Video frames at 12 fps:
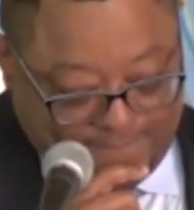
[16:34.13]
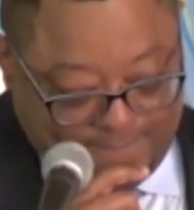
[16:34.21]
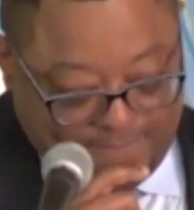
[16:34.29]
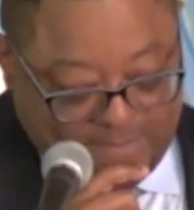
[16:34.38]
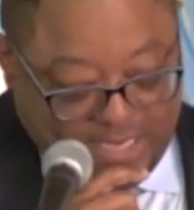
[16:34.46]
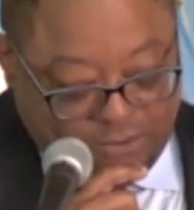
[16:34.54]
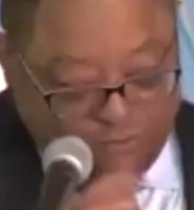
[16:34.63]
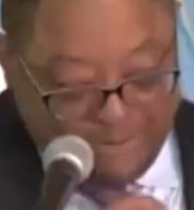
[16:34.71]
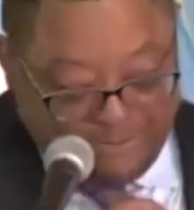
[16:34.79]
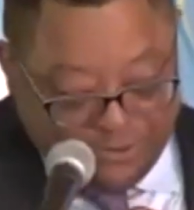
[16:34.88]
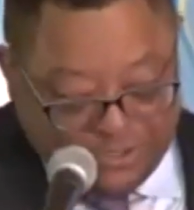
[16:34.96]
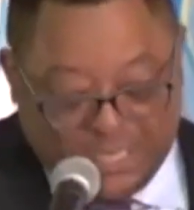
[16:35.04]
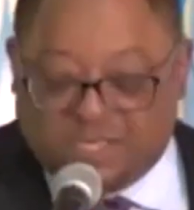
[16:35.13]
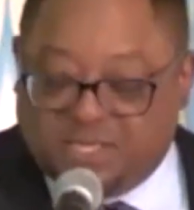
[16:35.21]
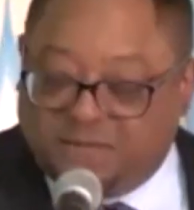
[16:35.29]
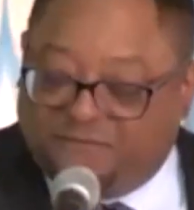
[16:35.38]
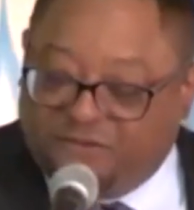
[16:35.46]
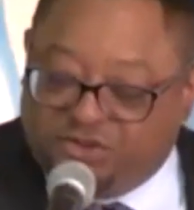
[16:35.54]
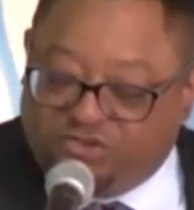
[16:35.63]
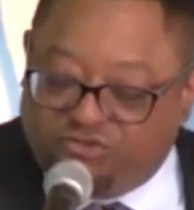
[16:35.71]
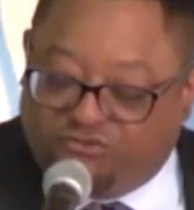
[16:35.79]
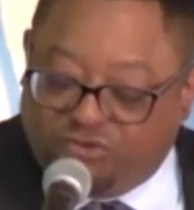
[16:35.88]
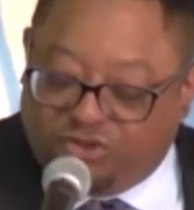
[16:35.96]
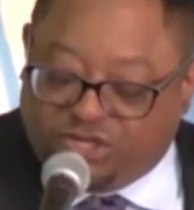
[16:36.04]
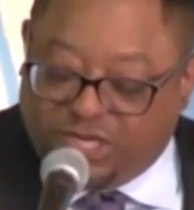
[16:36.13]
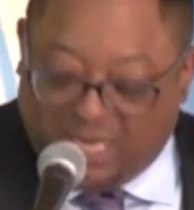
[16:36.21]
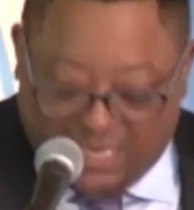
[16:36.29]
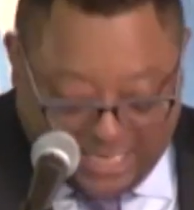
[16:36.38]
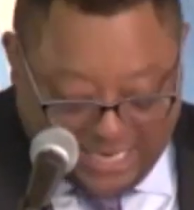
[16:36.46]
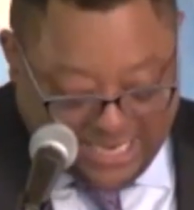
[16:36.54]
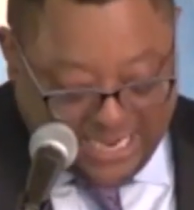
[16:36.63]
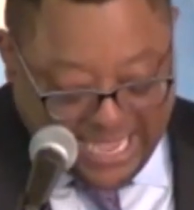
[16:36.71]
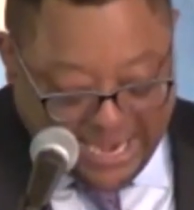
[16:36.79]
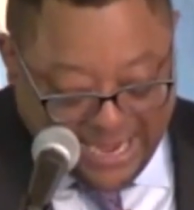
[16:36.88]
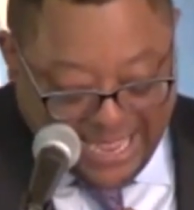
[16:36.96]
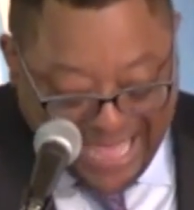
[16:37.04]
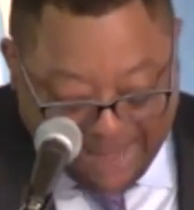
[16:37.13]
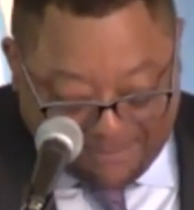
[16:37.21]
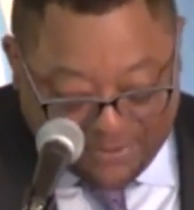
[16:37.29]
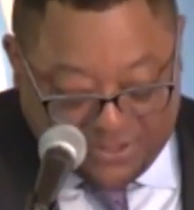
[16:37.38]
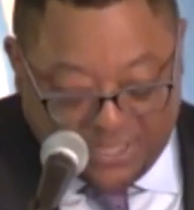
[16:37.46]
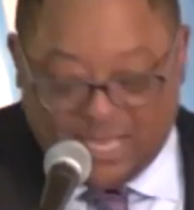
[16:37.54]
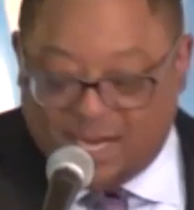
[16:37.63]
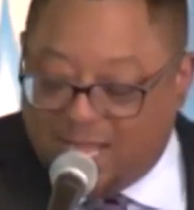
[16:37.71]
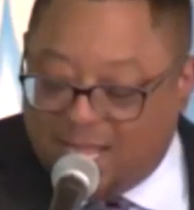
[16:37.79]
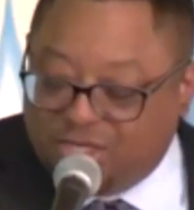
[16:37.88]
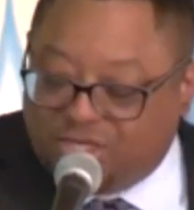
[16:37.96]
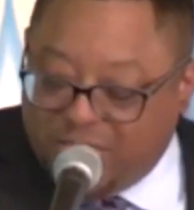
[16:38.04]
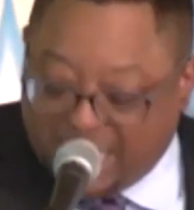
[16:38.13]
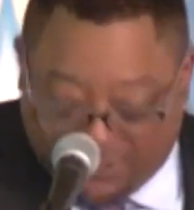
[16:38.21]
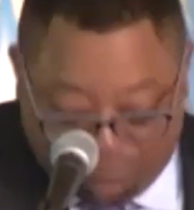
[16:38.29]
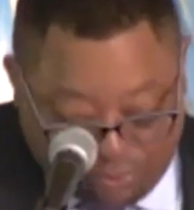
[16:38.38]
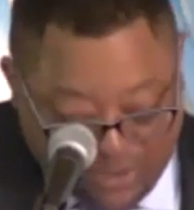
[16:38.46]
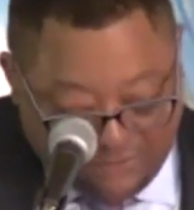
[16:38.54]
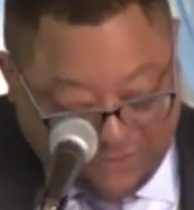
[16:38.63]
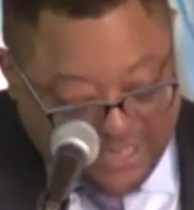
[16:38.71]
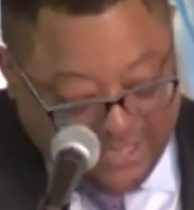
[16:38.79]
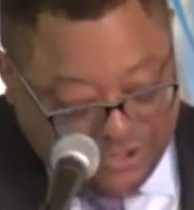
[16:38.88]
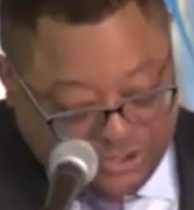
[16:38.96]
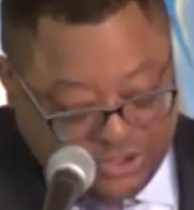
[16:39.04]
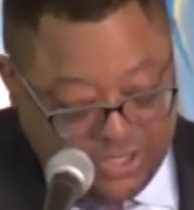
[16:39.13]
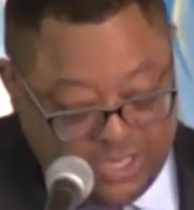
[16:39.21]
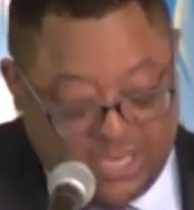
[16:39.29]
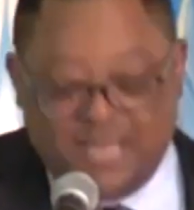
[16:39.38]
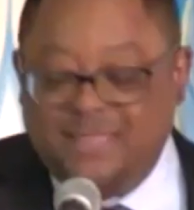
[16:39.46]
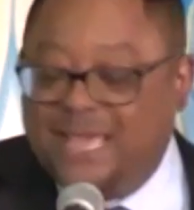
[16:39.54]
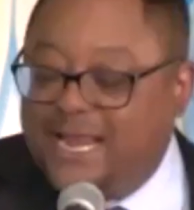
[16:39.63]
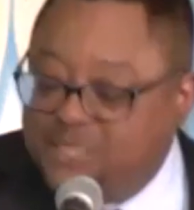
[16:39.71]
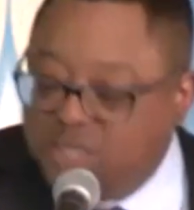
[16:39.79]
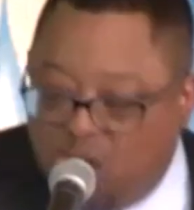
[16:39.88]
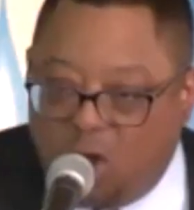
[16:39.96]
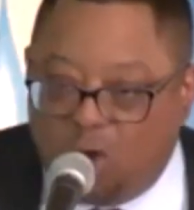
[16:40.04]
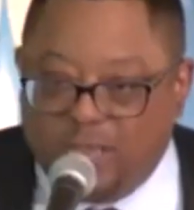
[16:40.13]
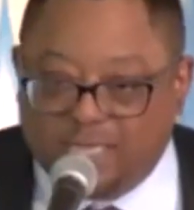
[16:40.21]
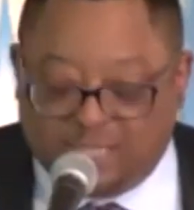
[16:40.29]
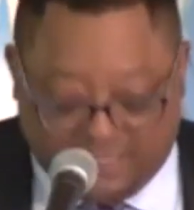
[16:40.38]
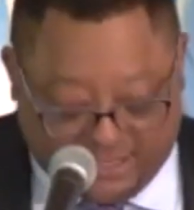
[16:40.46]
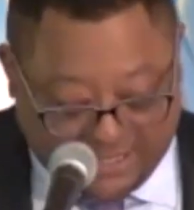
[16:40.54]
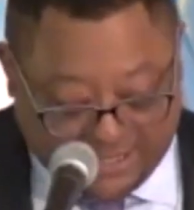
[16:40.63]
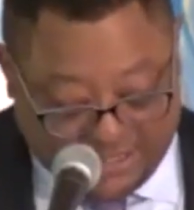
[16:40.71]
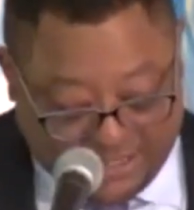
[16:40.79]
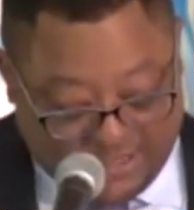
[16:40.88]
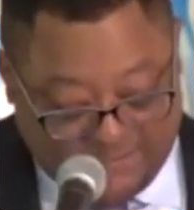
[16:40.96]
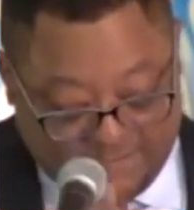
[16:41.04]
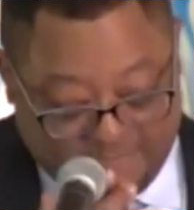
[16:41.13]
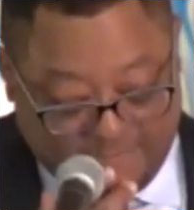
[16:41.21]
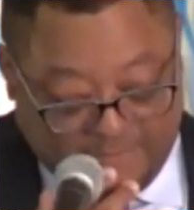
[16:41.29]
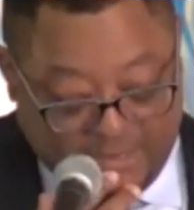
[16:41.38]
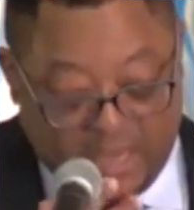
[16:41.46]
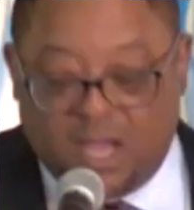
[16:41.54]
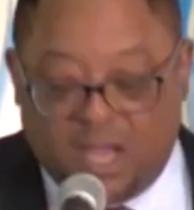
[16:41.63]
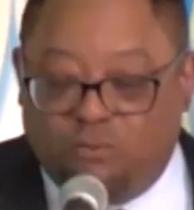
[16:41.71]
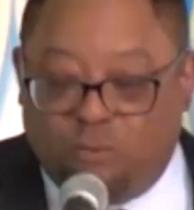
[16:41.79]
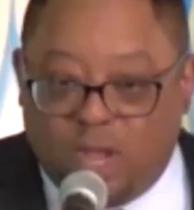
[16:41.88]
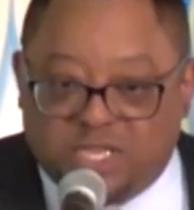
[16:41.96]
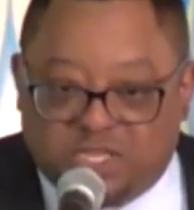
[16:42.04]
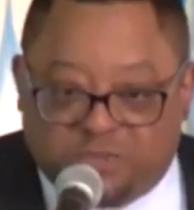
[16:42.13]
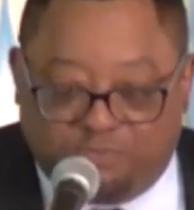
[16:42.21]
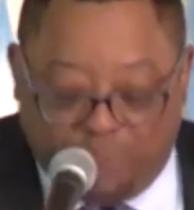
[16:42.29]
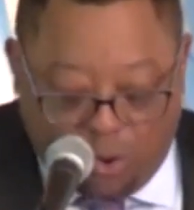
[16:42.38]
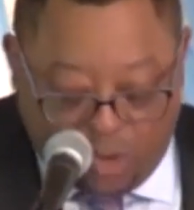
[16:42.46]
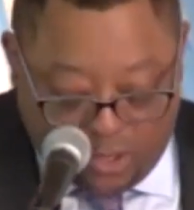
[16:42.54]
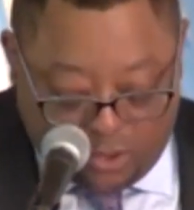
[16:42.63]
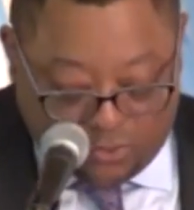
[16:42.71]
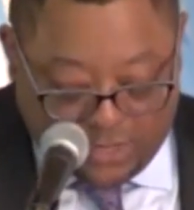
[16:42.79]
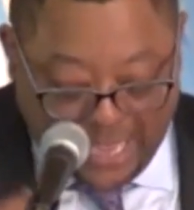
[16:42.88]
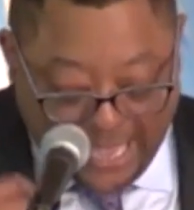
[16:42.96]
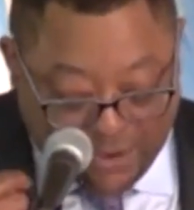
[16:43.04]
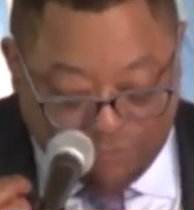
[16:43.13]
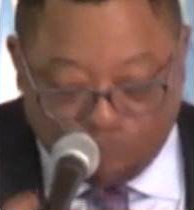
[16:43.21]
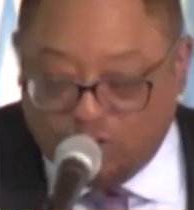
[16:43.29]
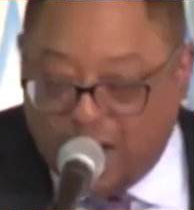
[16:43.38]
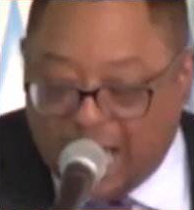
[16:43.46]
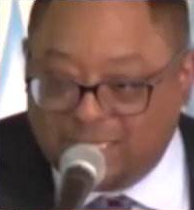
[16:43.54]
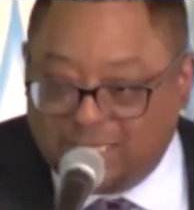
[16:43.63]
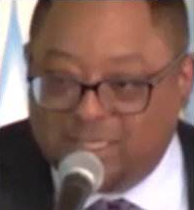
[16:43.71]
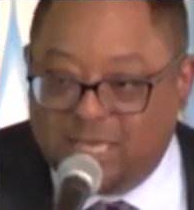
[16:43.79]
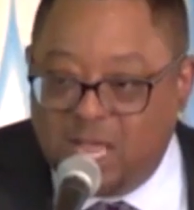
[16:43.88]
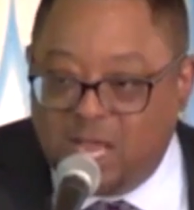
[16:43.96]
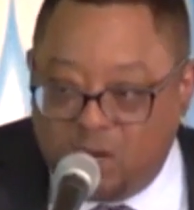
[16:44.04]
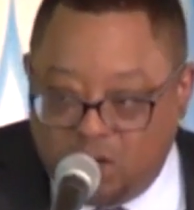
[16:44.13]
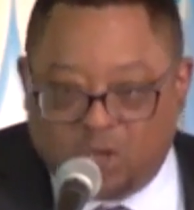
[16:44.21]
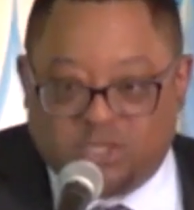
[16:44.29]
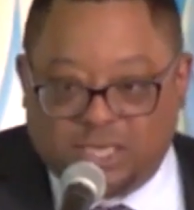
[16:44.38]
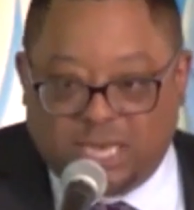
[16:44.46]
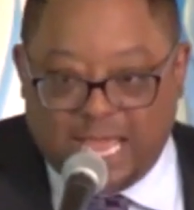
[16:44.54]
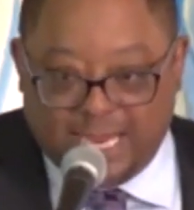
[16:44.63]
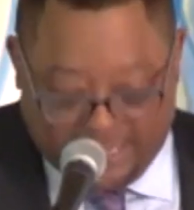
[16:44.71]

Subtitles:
He represents the fragility and apathy and unchecked privilege that has always existed of what spoiled and rotten looks like.